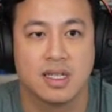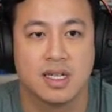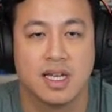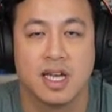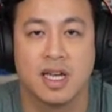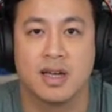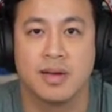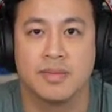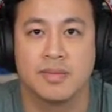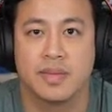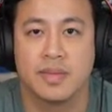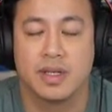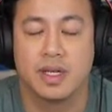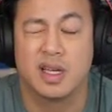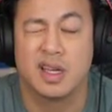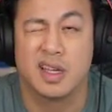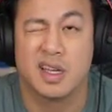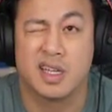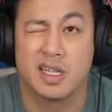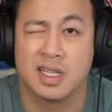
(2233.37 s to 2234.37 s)
an
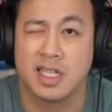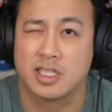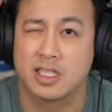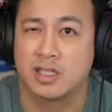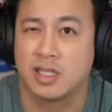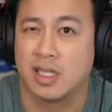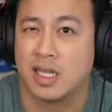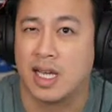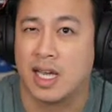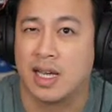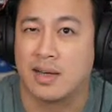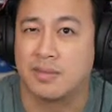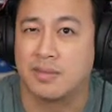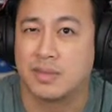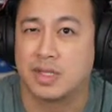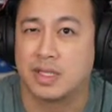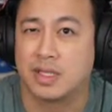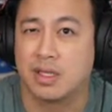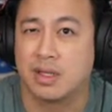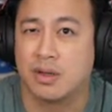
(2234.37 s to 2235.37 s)
Electron app,
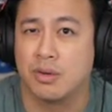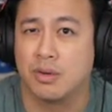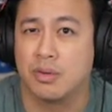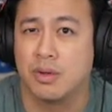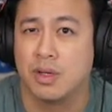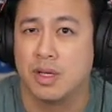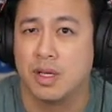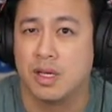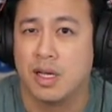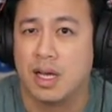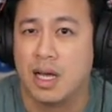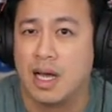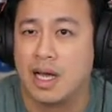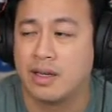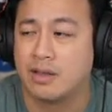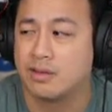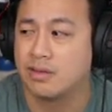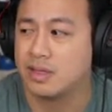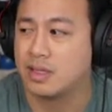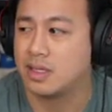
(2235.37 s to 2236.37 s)
so I
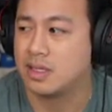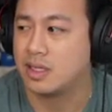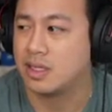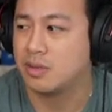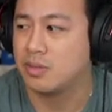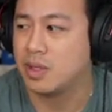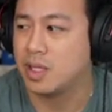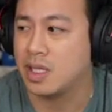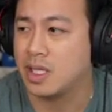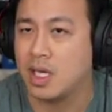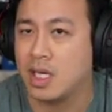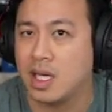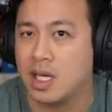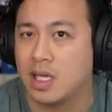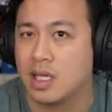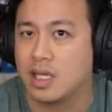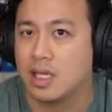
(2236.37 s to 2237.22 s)
don't see why not.